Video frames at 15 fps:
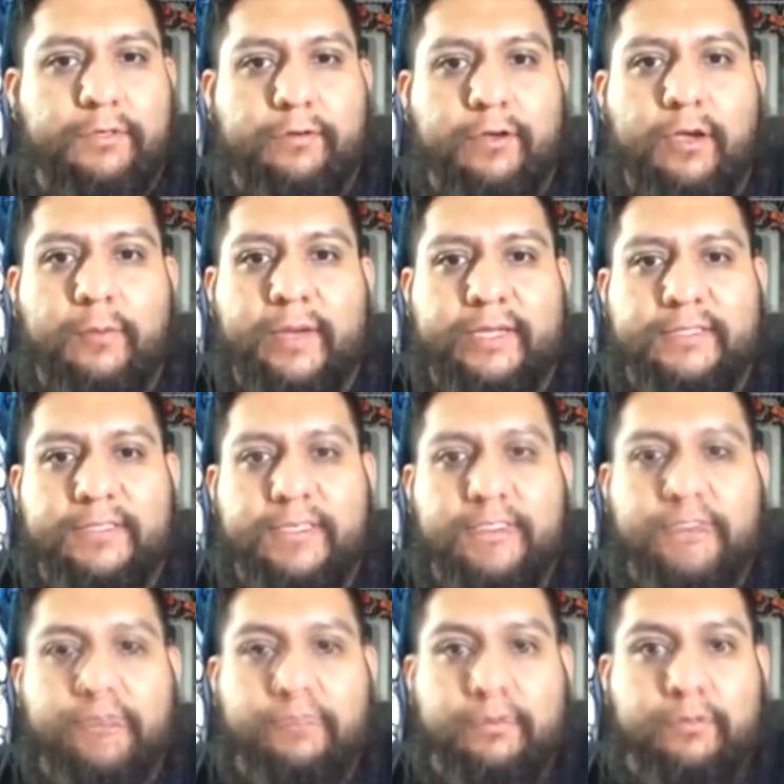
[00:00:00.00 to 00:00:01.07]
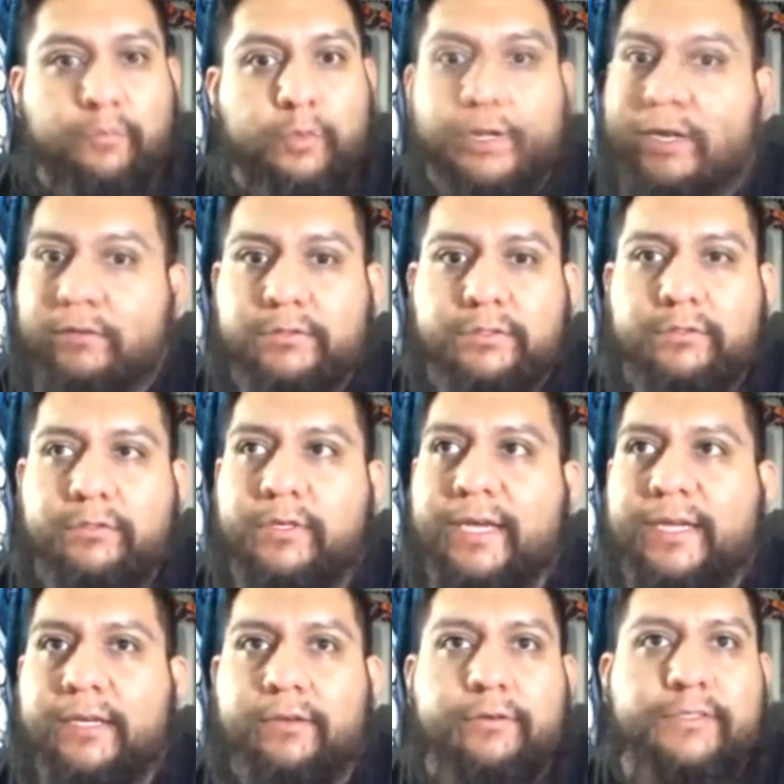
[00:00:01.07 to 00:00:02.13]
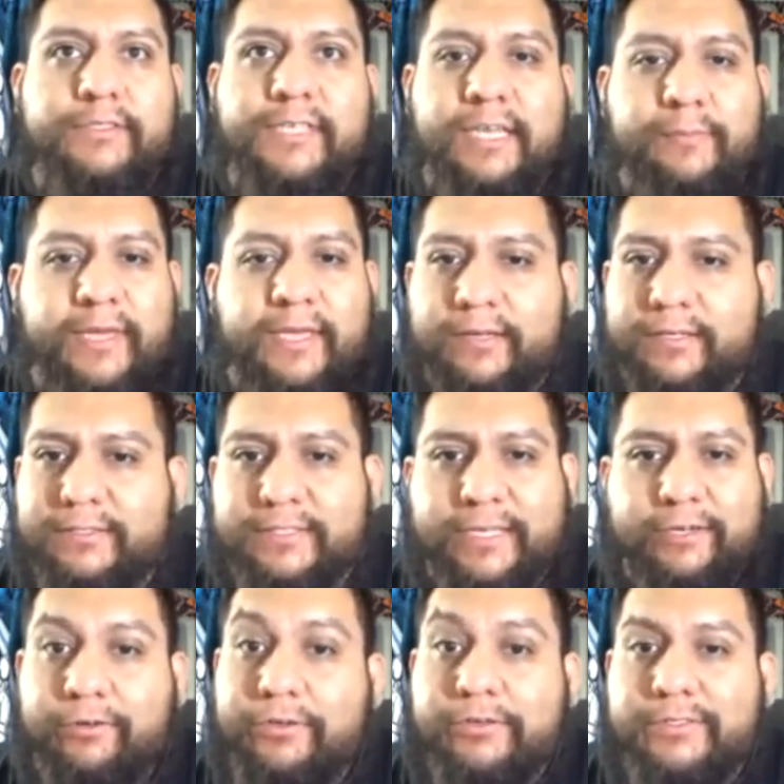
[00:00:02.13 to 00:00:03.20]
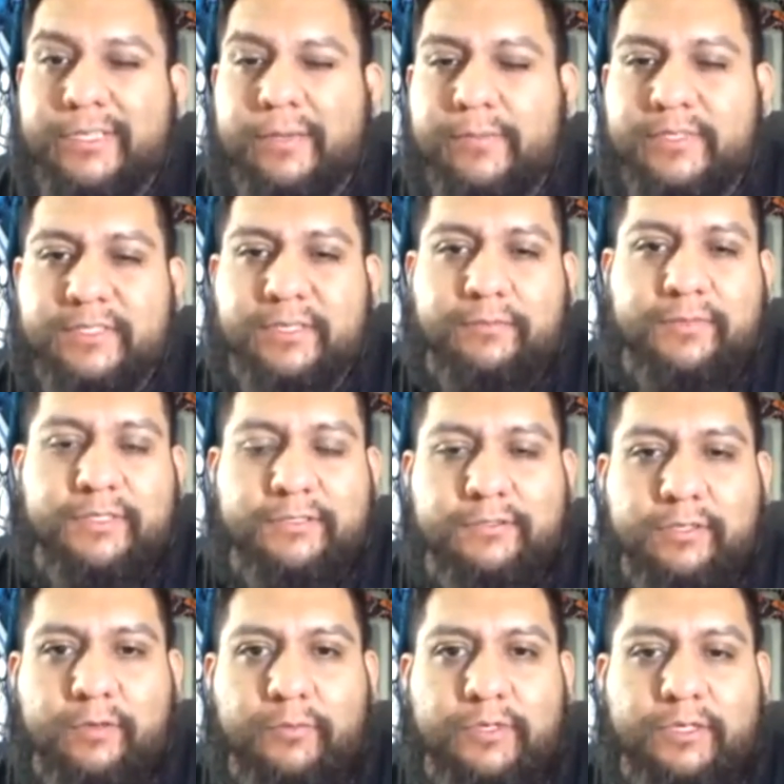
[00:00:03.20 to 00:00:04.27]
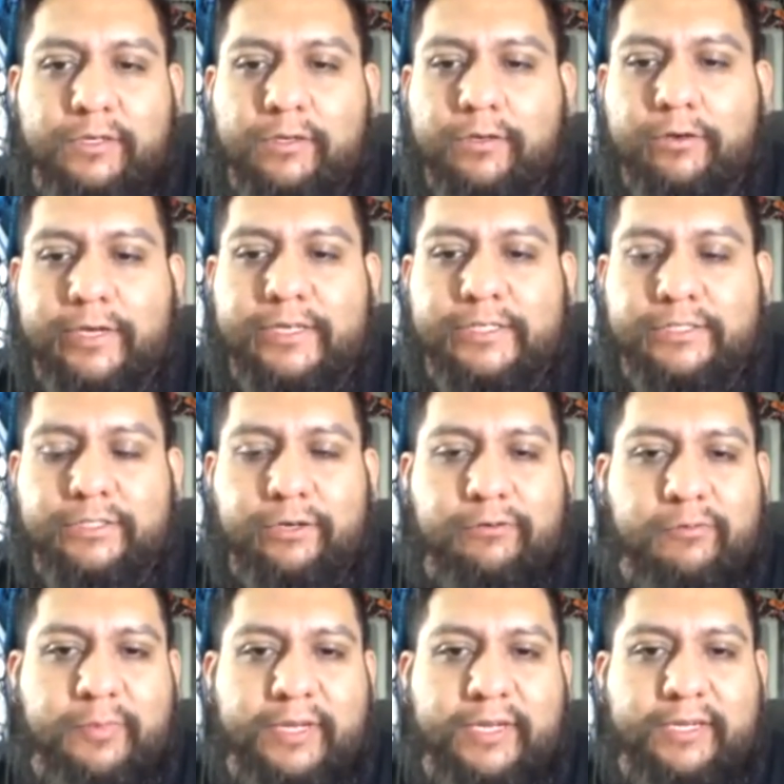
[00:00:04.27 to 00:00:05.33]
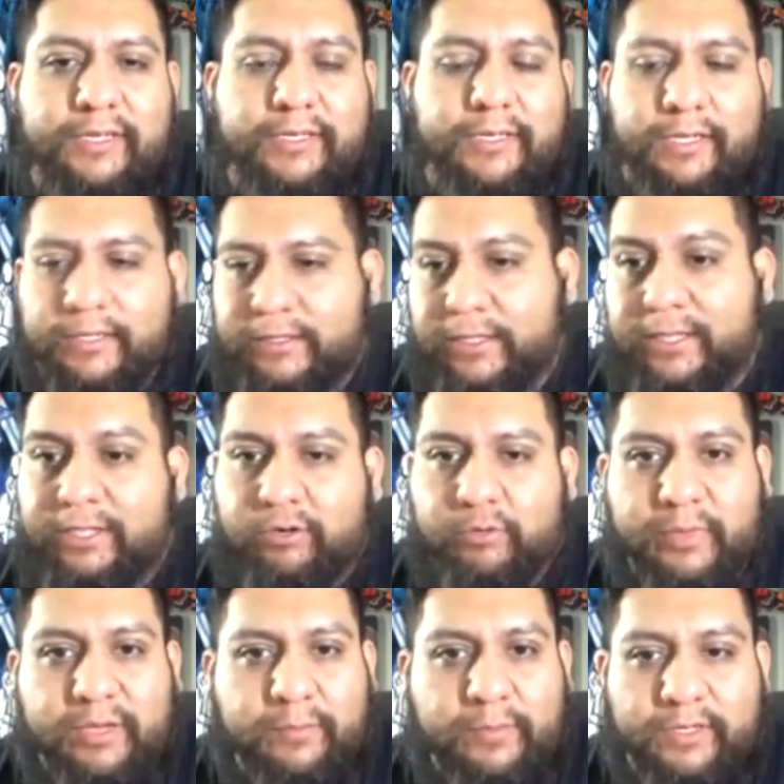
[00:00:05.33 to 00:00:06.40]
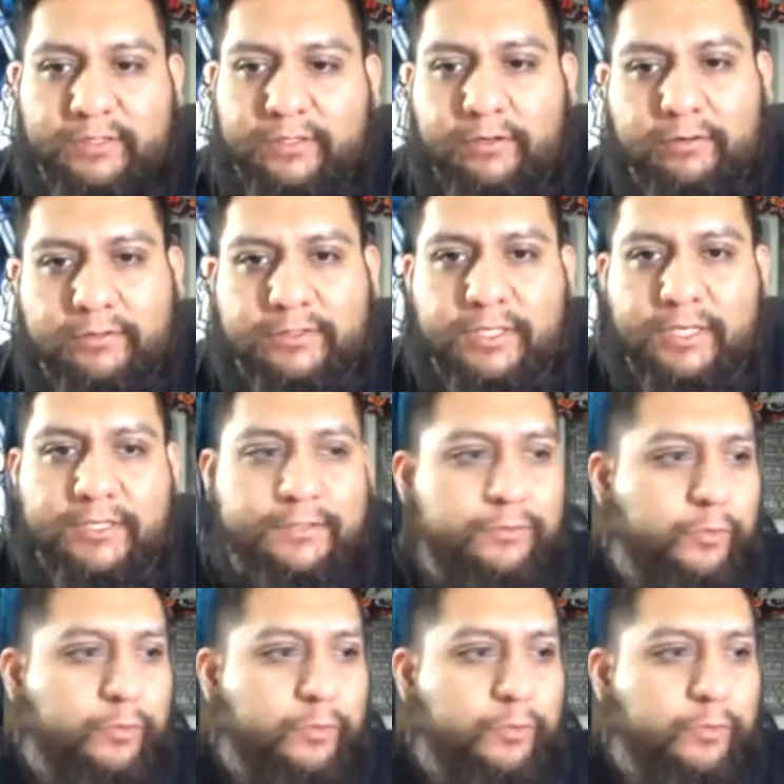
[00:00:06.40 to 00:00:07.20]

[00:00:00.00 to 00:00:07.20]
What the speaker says: Caught my attention right away. What else do you got on your site, man? Because I know you sent me something, so I want to go ahead and show everybody in a little bit. But tell us what